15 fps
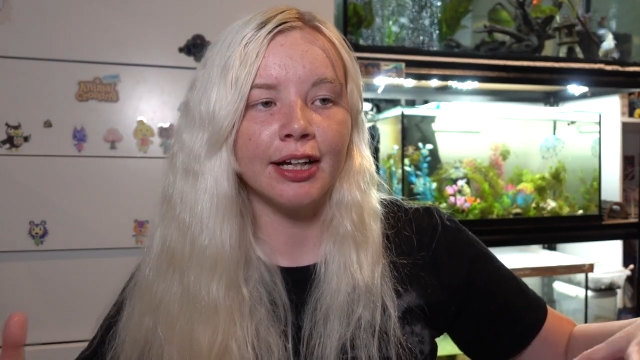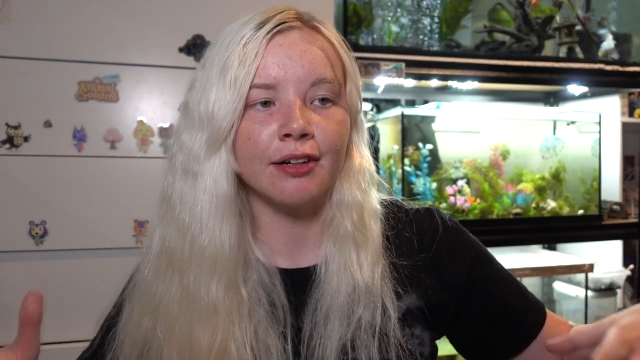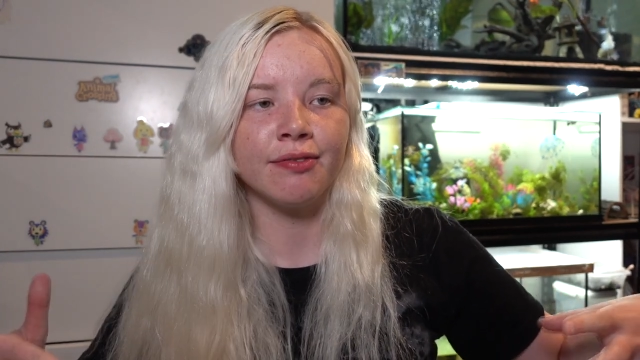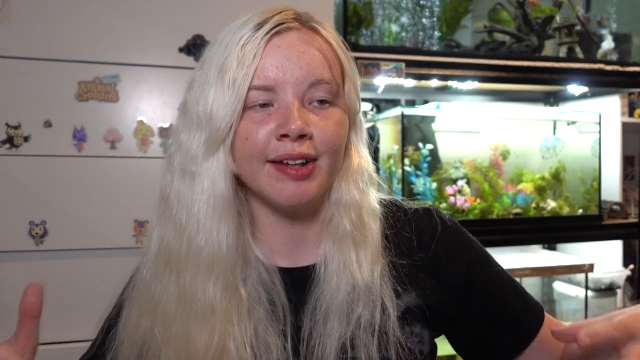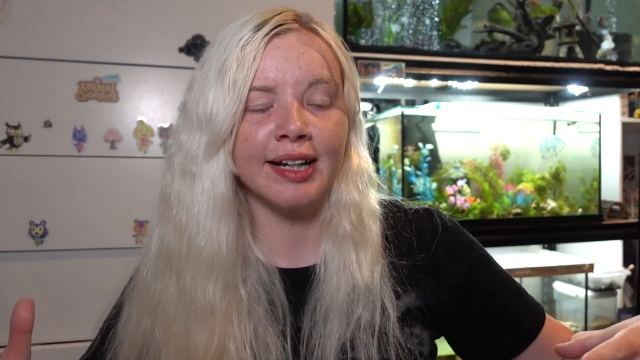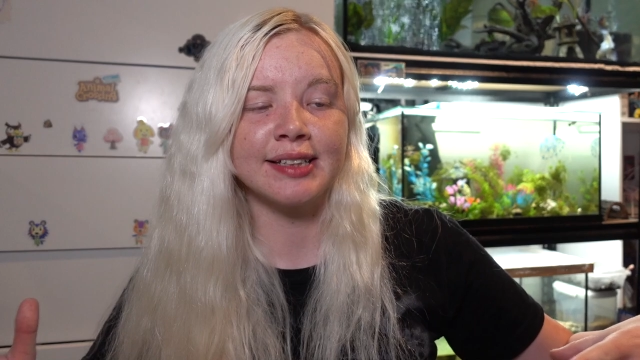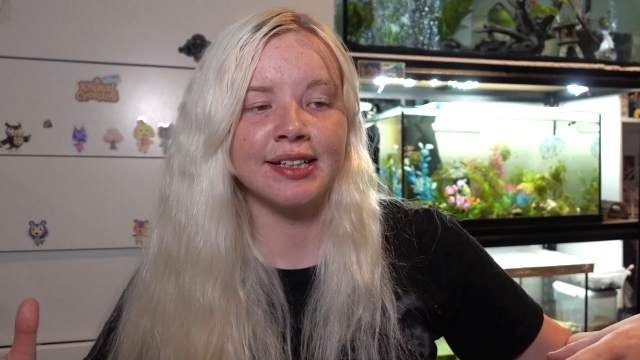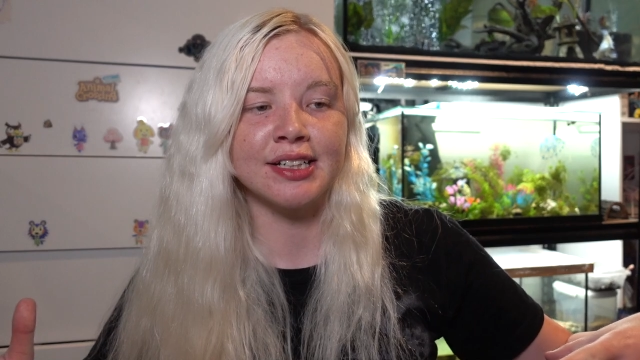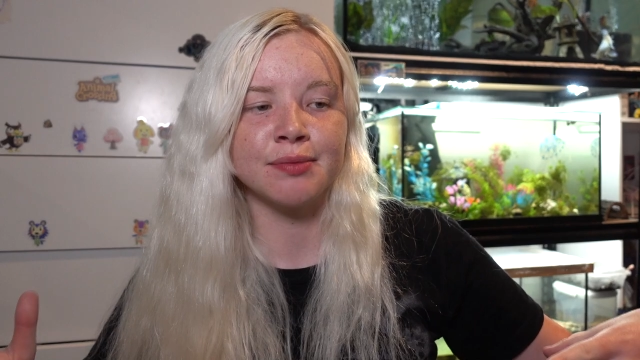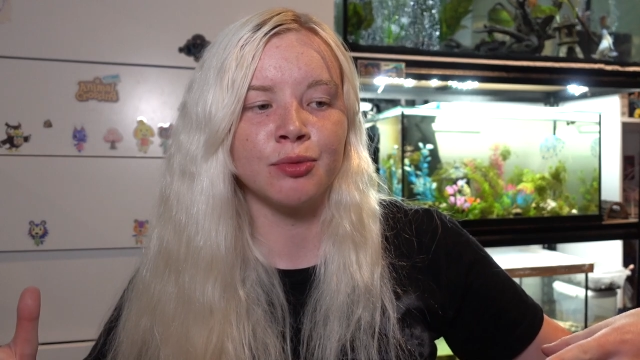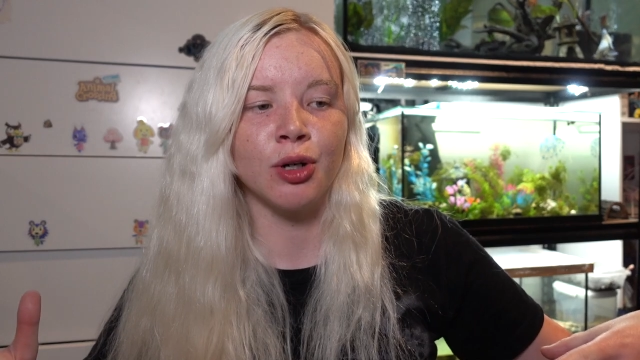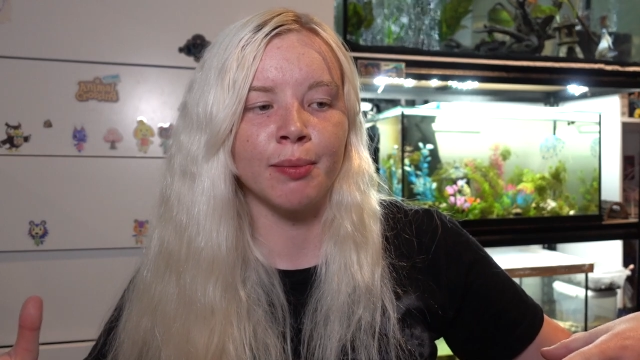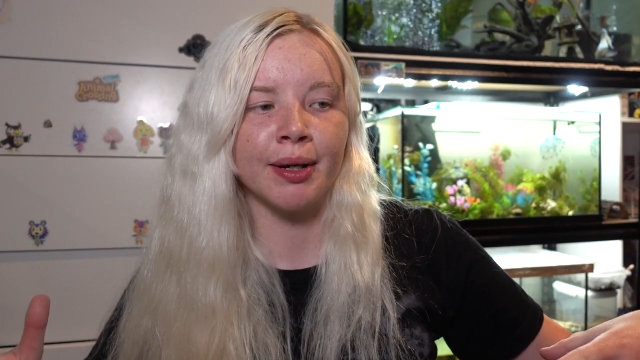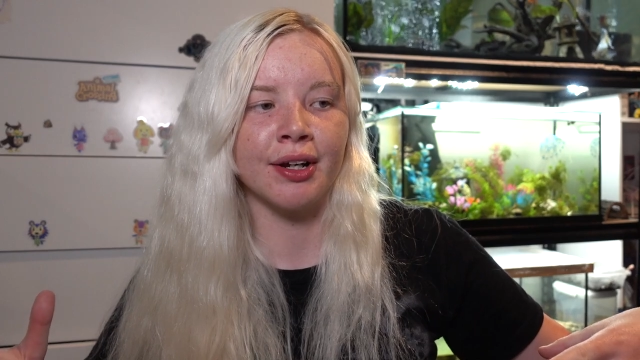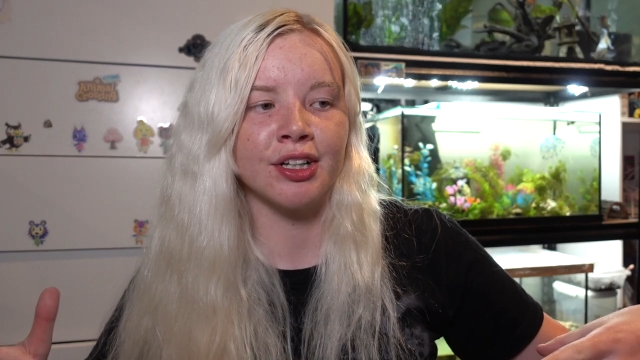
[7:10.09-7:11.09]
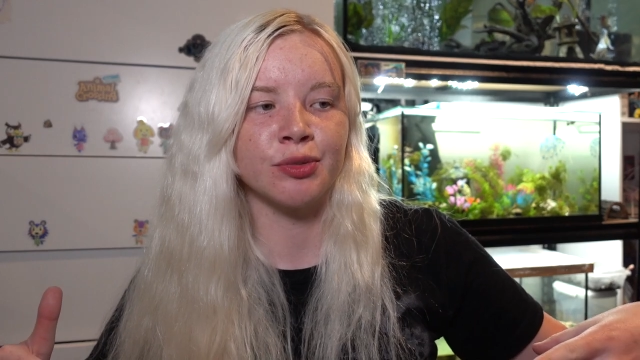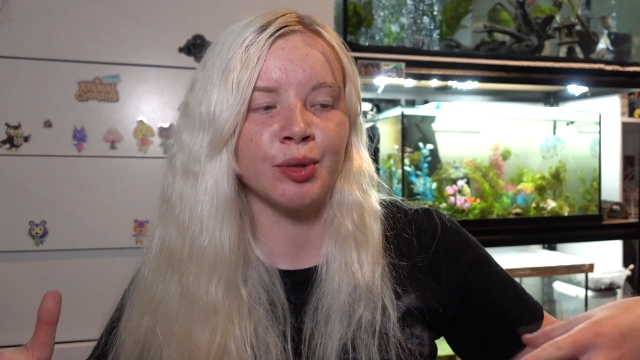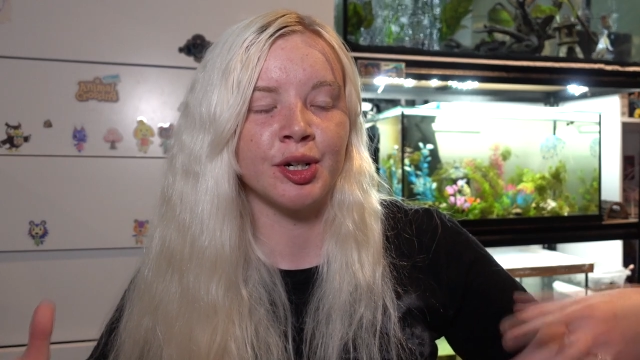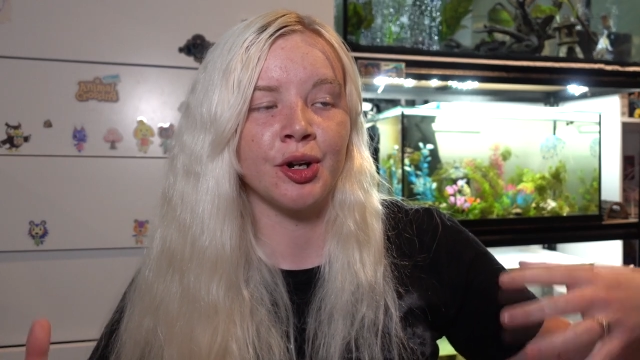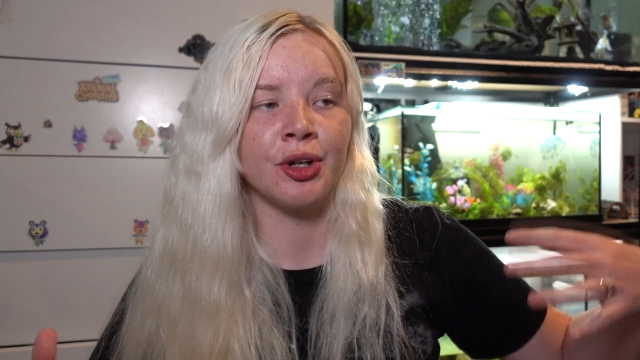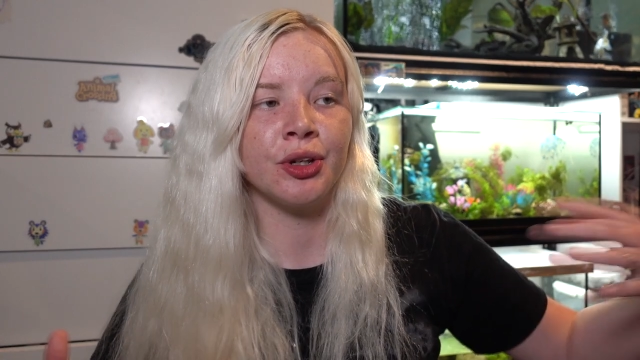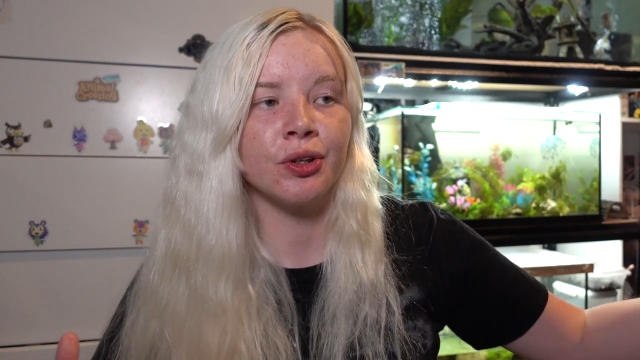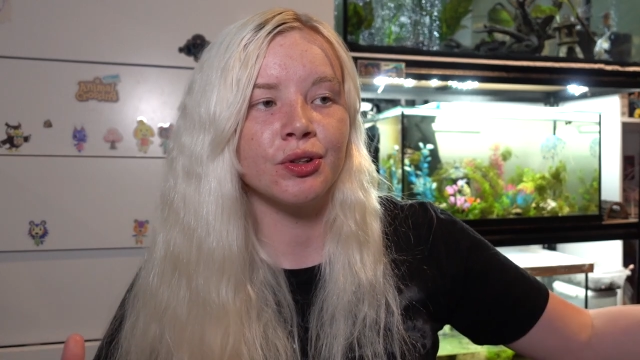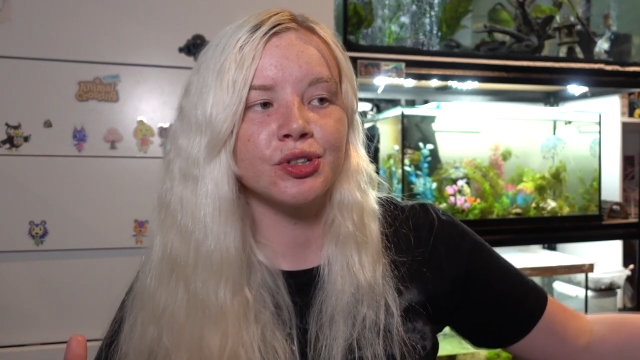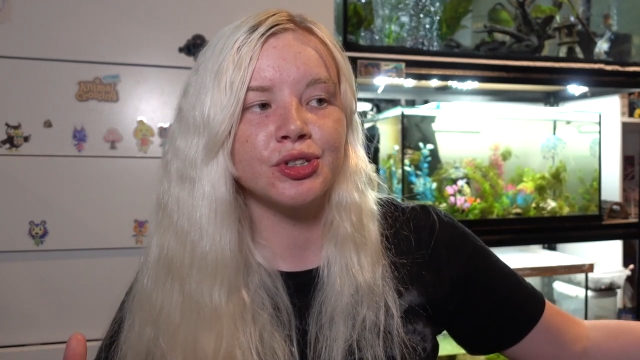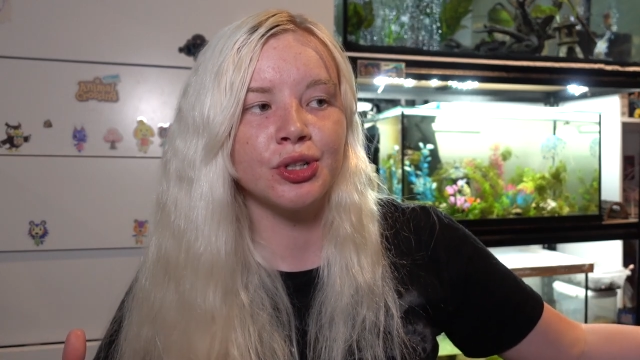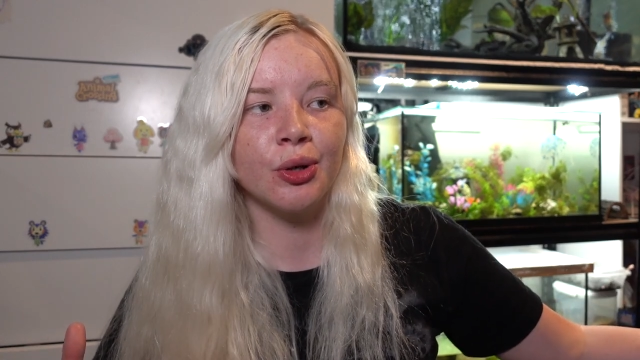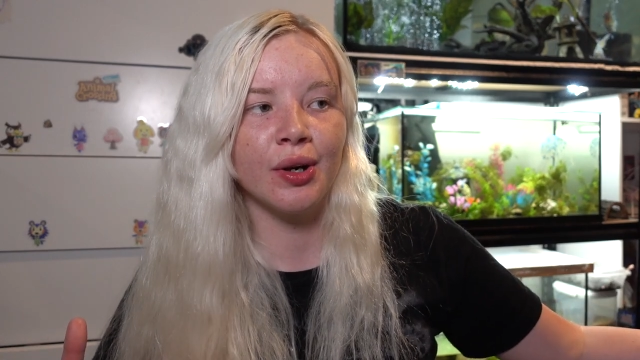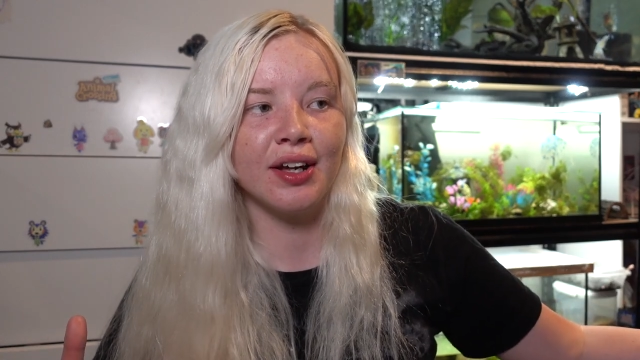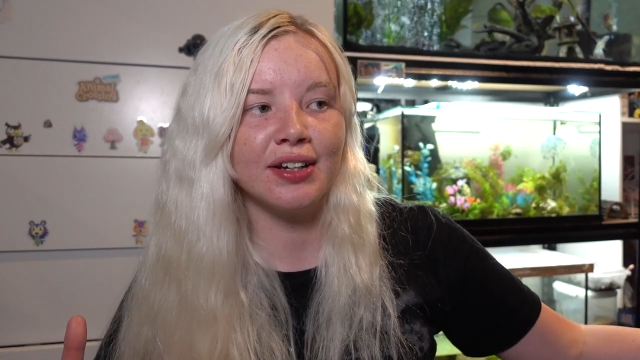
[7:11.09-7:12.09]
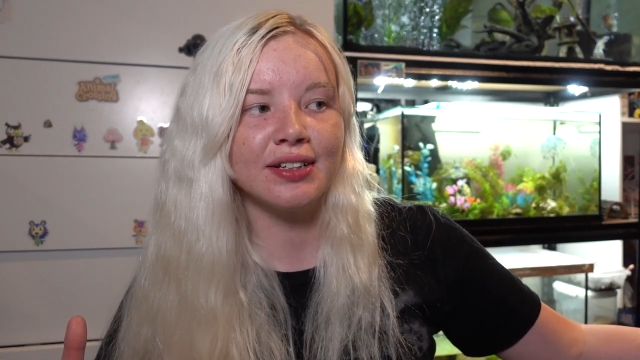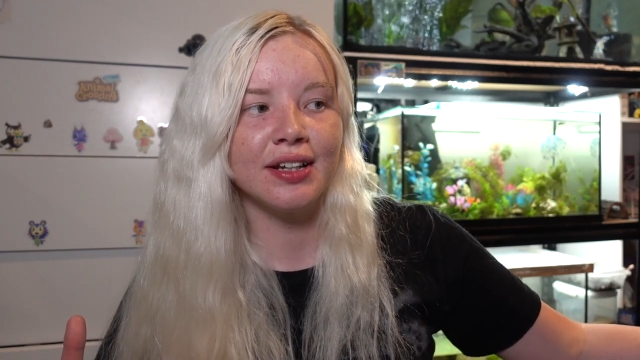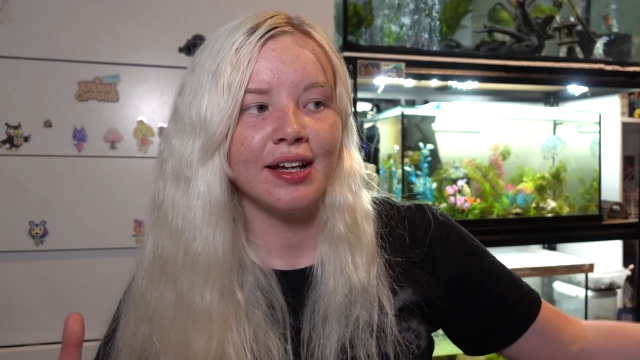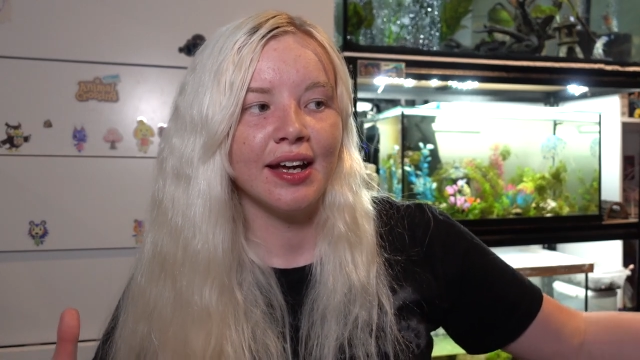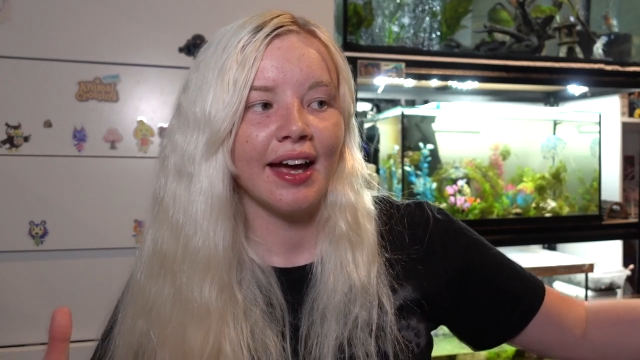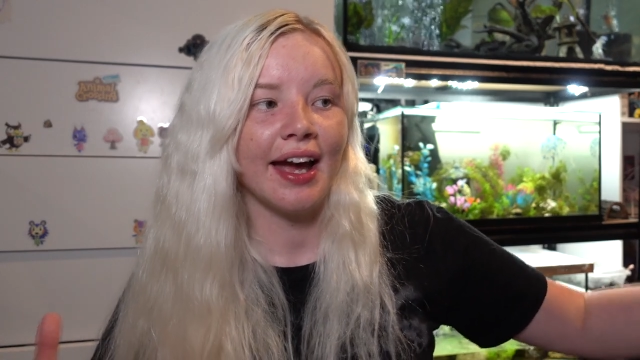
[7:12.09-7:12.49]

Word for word: it affects us more because we're not used to it,